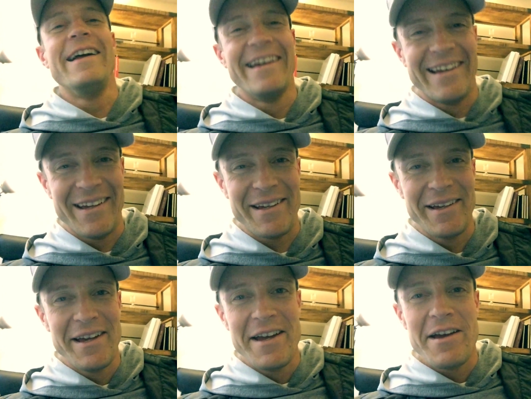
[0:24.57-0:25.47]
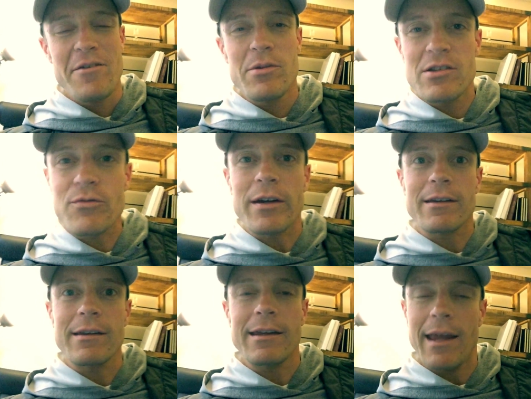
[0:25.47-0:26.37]
we just
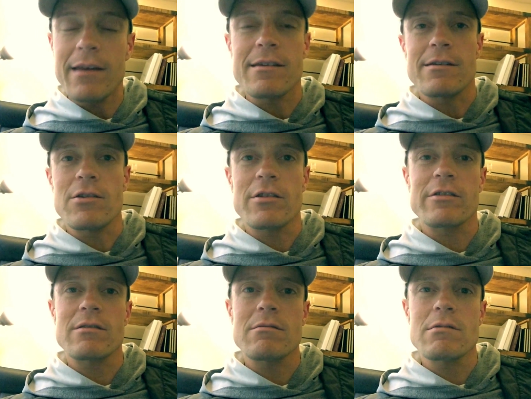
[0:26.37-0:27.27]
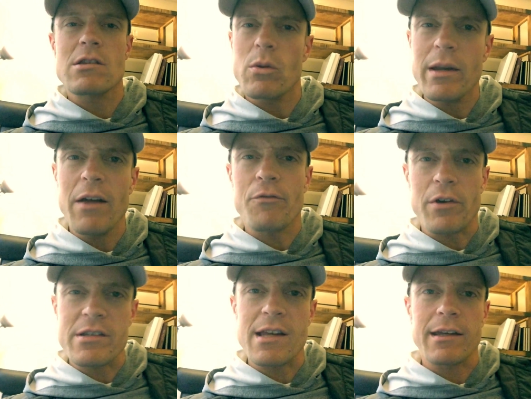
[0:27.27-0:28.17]
forget to just slow down
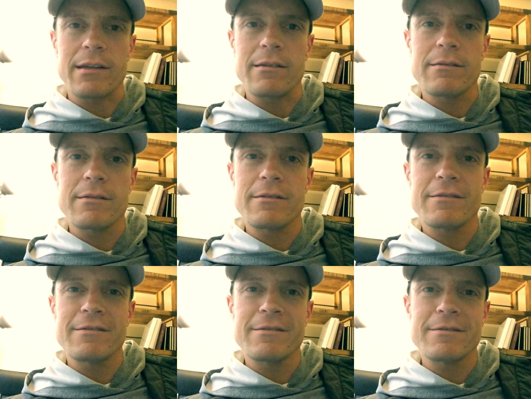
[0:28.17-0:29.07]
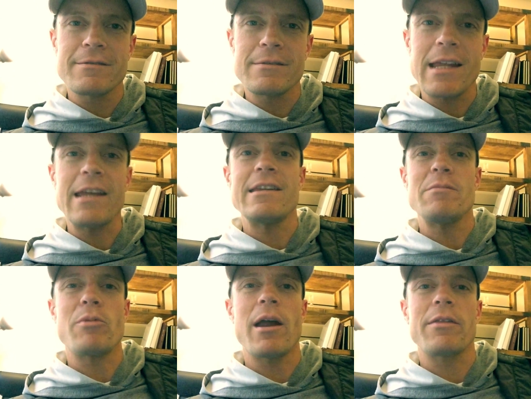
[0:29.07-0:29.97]
for a second. Take a
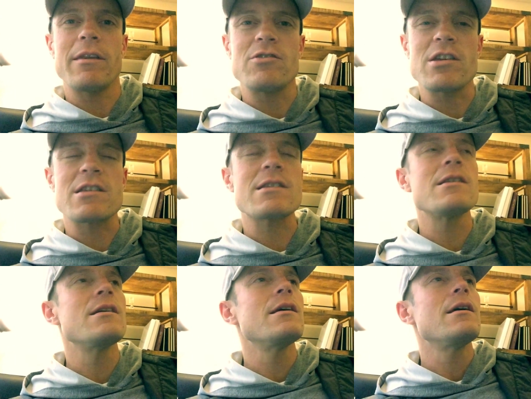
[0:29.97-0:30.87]
deep breath and just